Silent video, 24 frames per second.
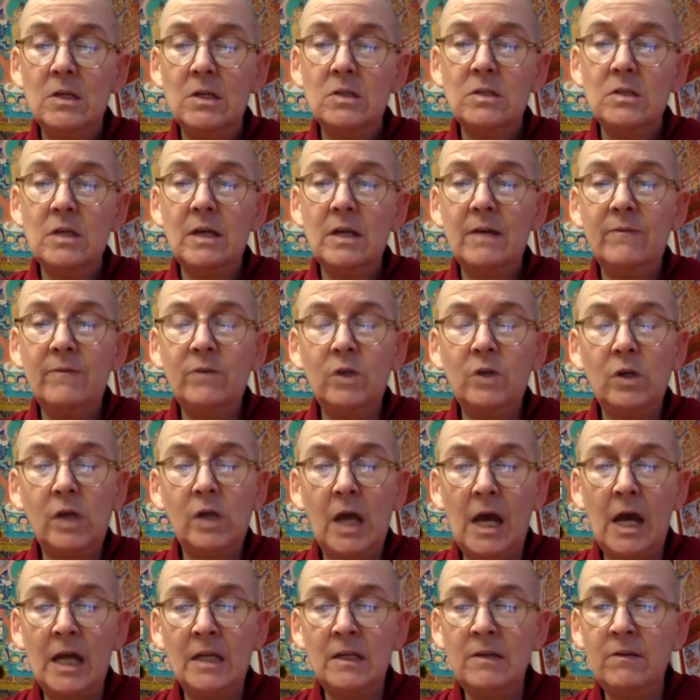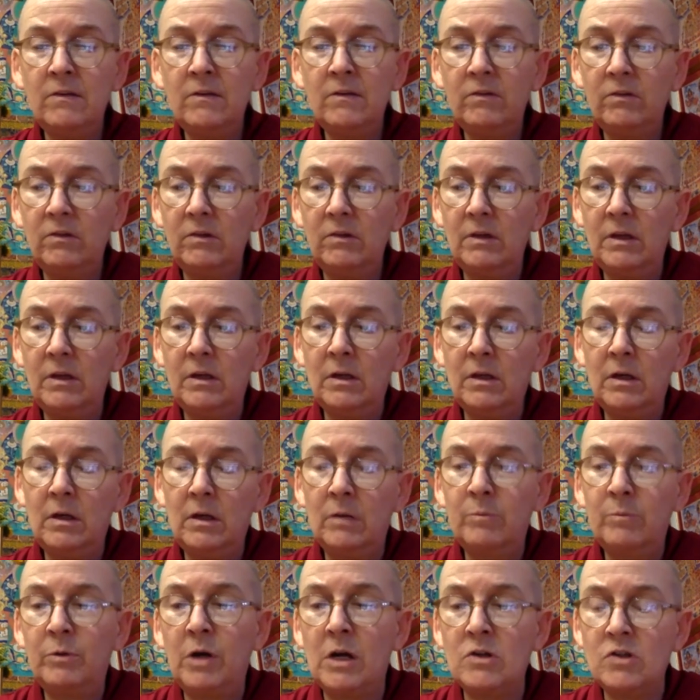to have their guidance in our
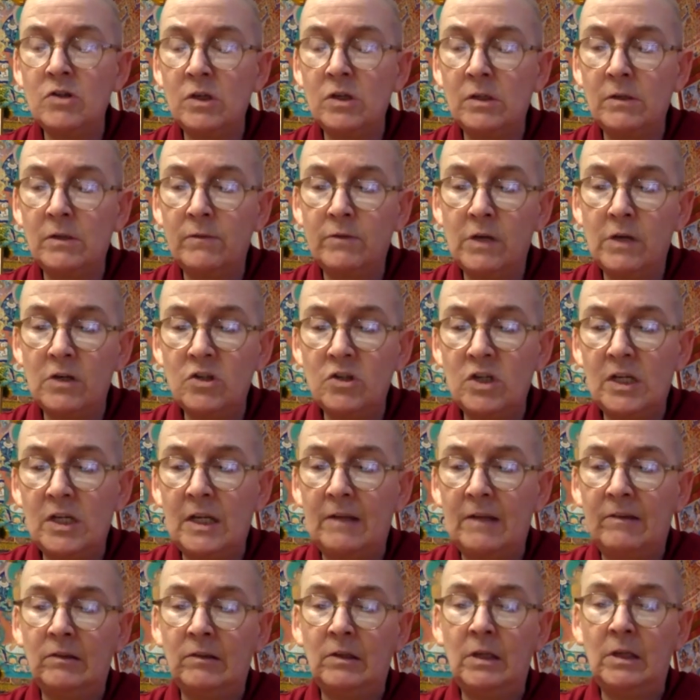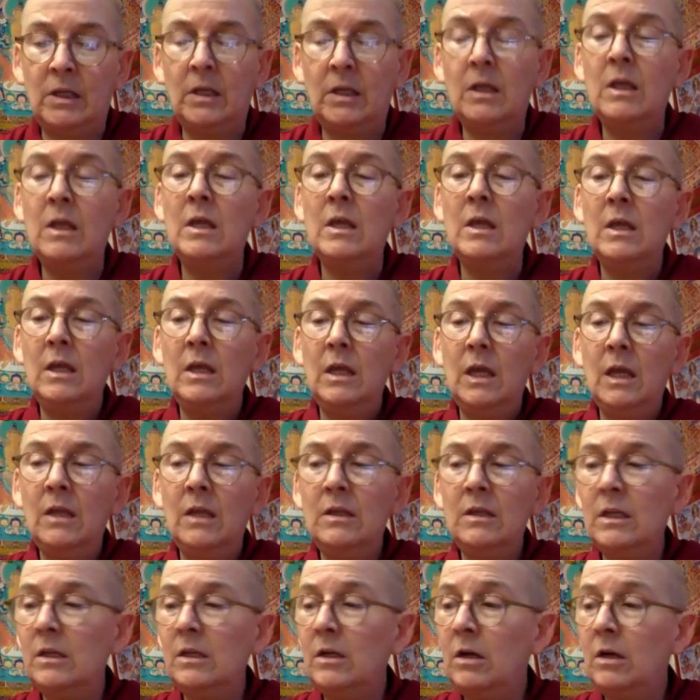project of Tashi Getze Ling and
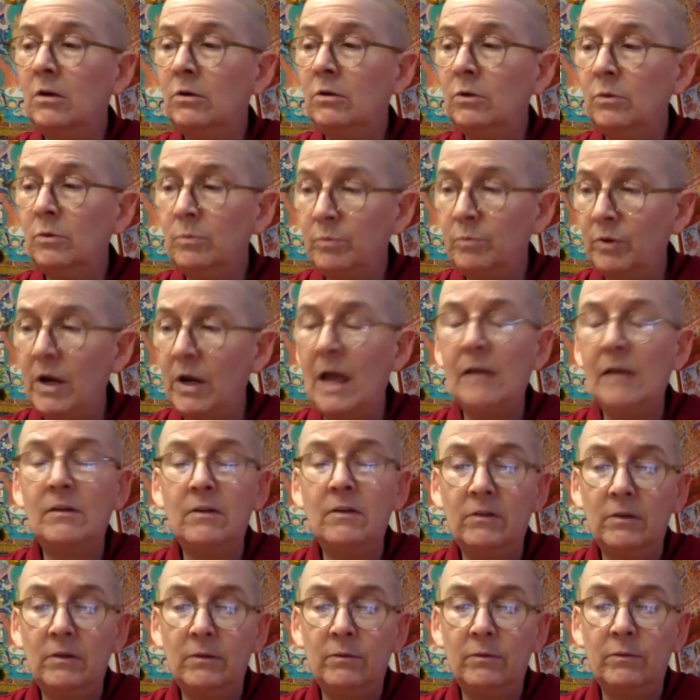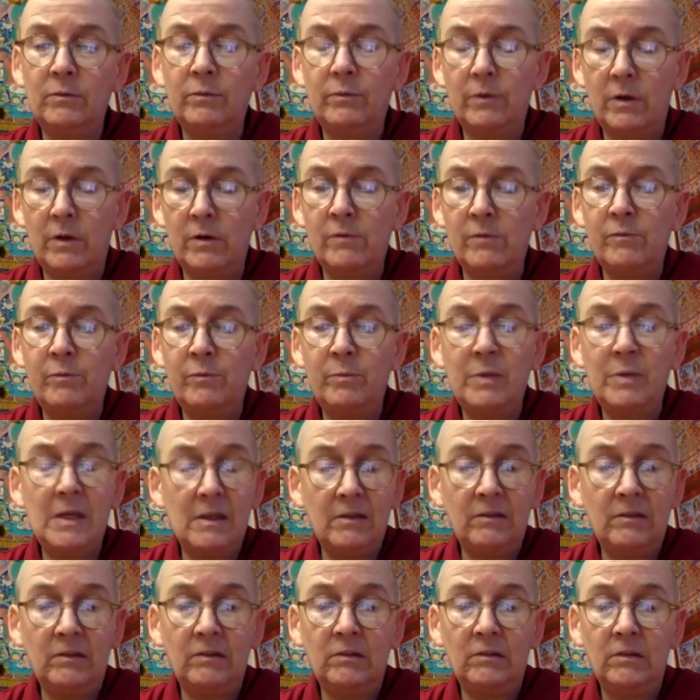in our own practice of
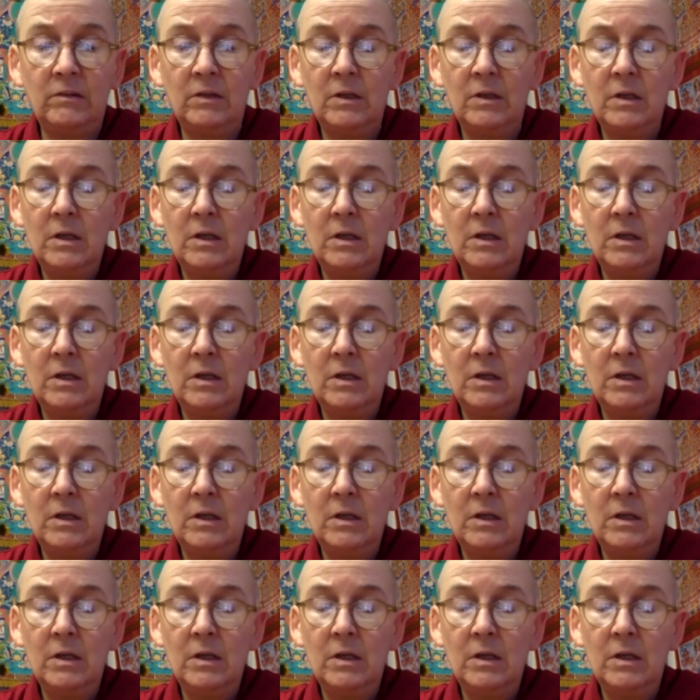peace,